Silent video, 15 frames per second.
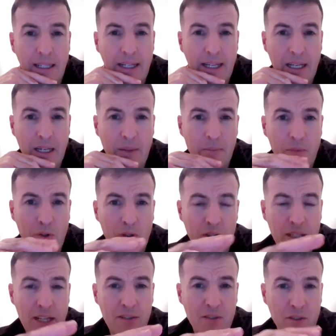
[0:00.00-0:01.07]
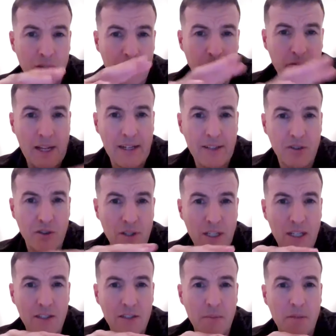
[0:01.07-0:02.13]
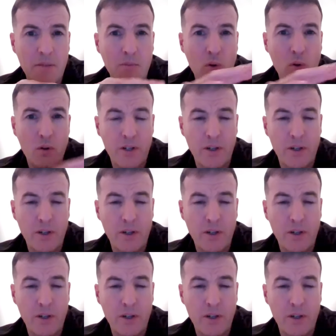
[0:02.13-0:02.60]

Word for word: Um, you tend to flex your knees a bit more,